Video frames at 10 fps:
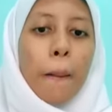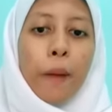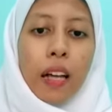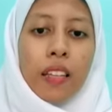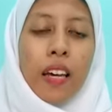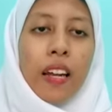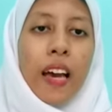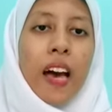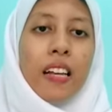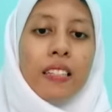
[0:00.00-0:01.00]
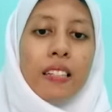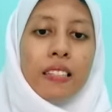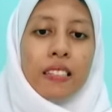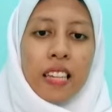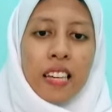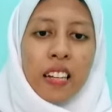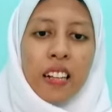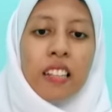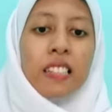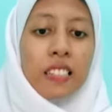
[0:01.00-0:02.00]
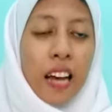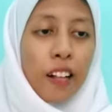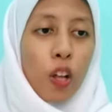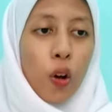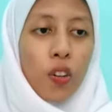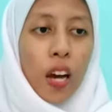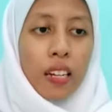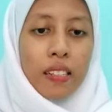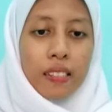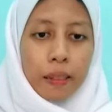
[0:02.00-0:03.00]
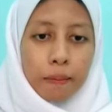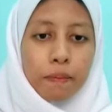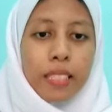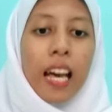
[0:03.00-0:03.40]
Bacteria is a single-cell organisms